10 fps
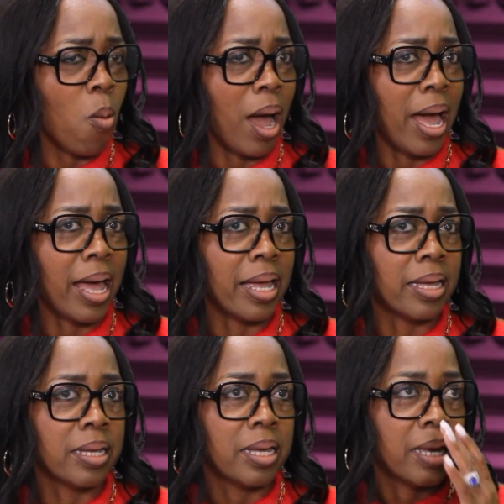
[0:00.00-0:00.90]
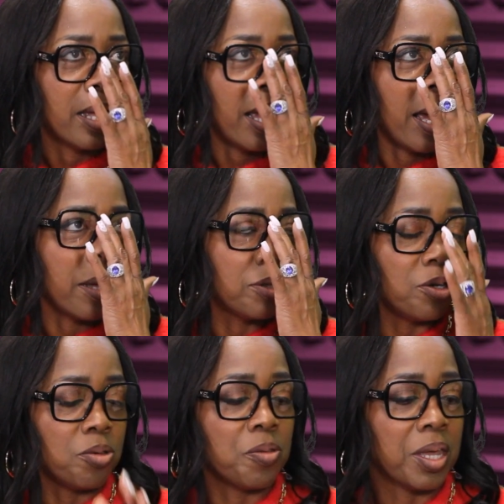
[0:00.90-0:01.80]
Why
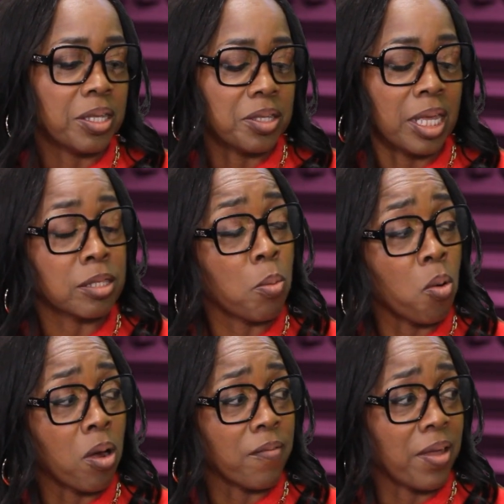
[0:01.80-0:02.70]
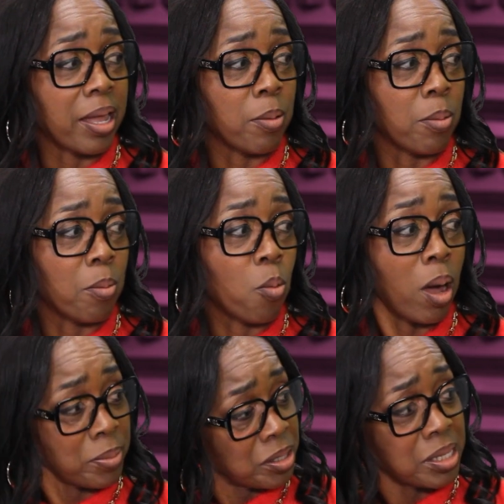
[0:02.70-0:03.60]
do you think that that's more of a
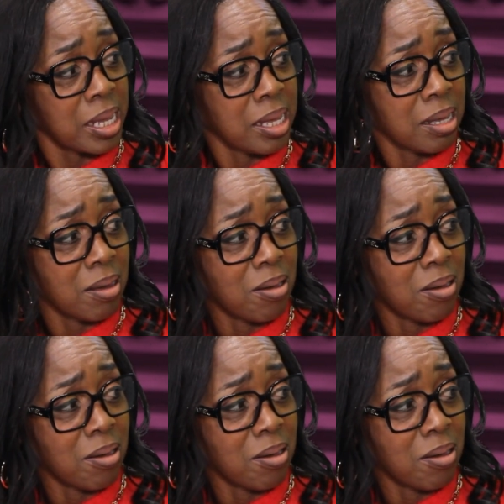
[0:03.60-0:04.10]
woman's thing,